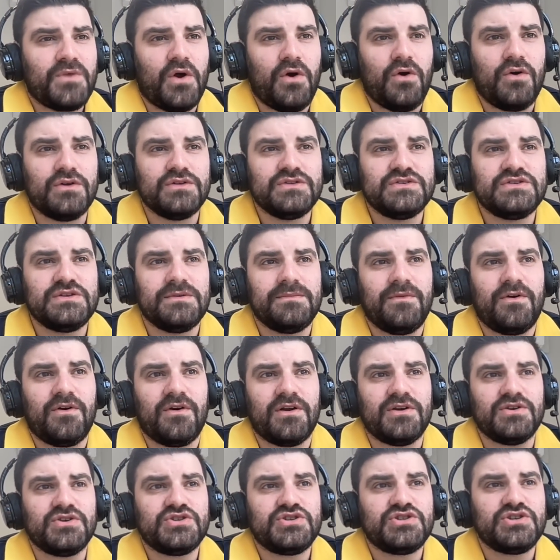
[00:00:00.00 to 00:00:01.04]
on
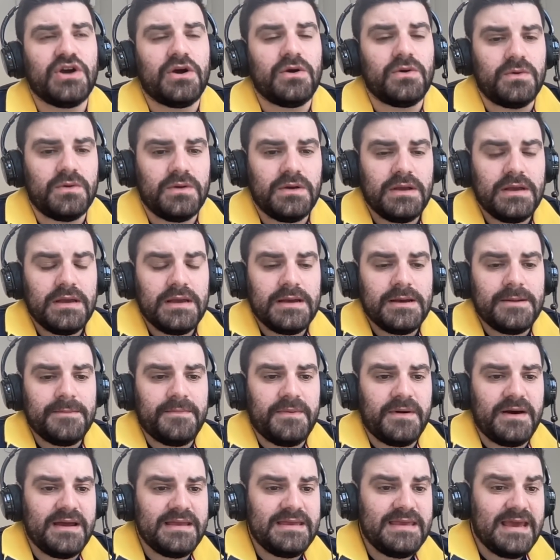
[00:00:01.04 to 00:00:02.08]
tomorrow's show.
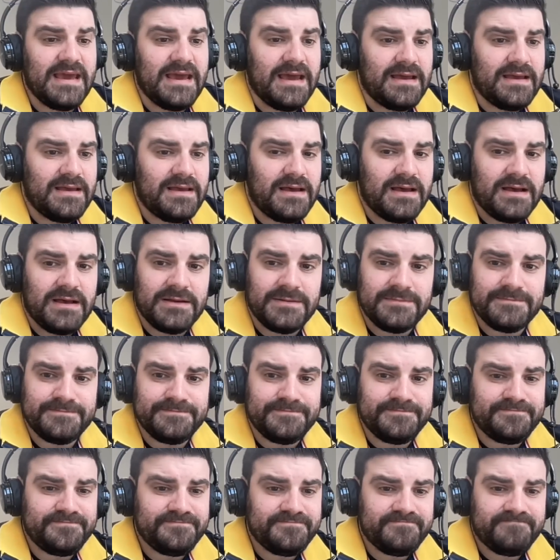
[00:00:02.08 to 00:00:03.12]
But yeah, um,